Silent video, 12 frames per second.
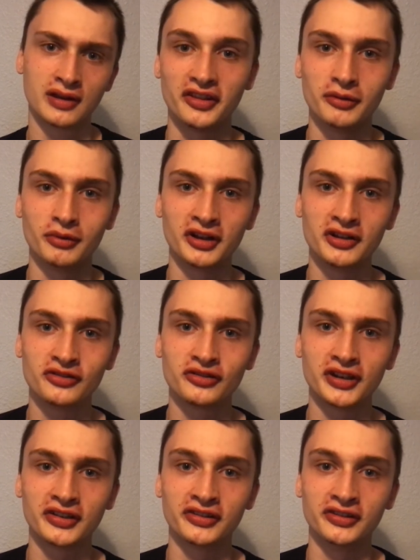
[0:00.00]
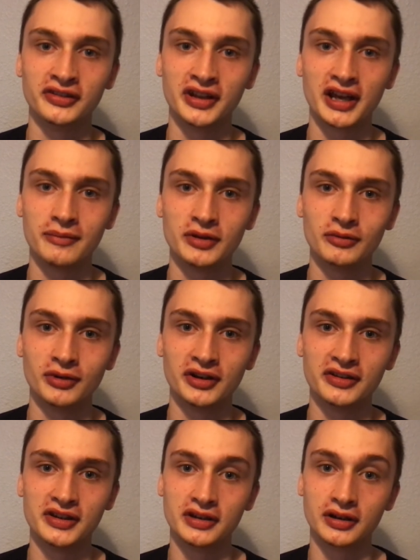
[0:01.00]
They were interested in Emi
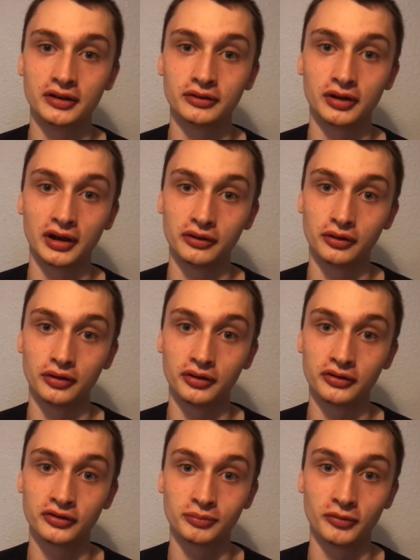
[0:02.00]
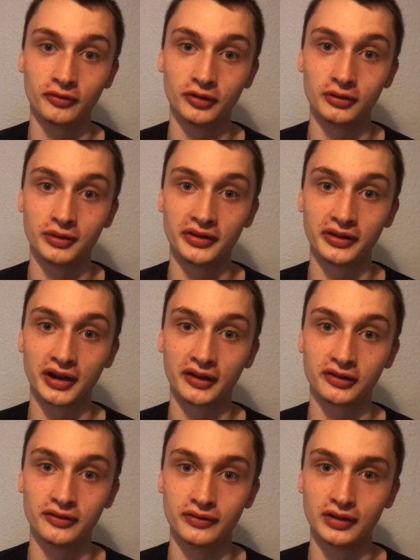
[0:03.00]
Buendia at Norwich before he went to
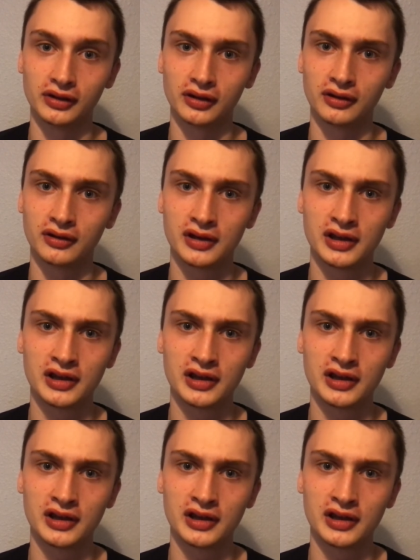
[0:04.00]
Aston Villa.